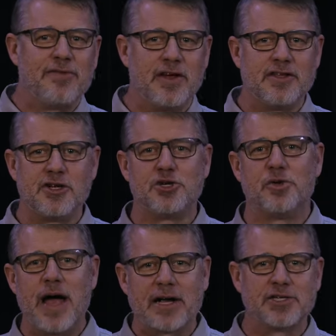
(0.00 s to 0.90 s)
the, the
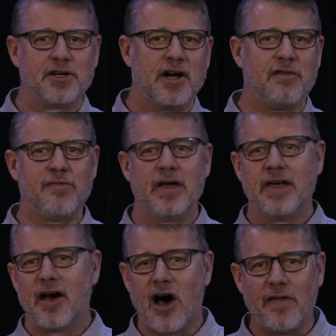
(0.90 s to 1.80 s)
director of
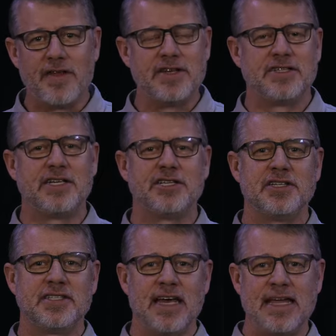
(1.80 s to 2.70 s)
all the
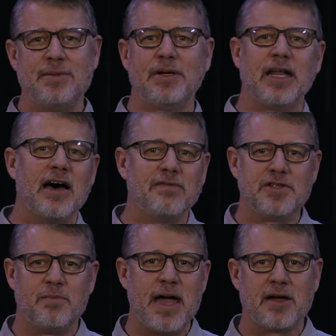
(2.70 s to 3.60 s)
decisions that He would love
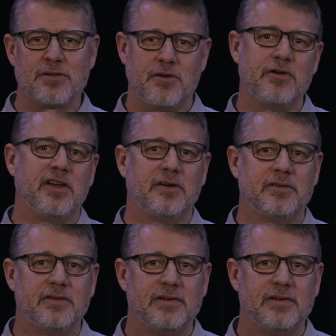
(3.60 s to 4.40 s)
to make through you?